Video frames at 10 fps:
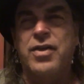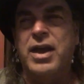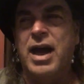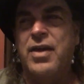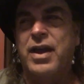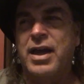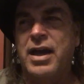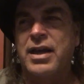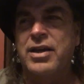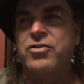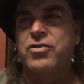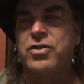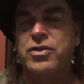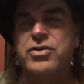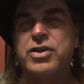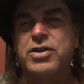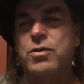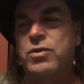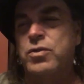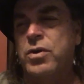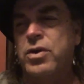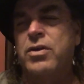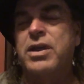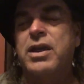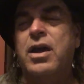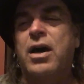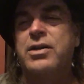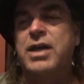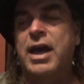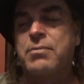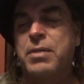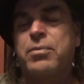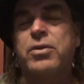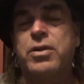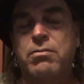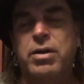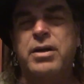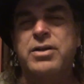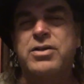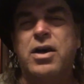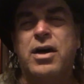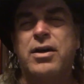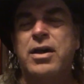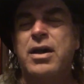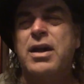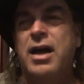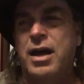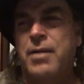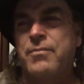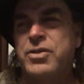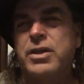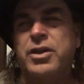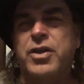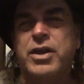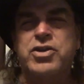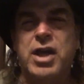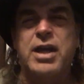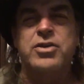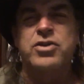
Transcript: the guy that kind of introduced this and was one of your key contact people, your buddy's gone, suddenly things change.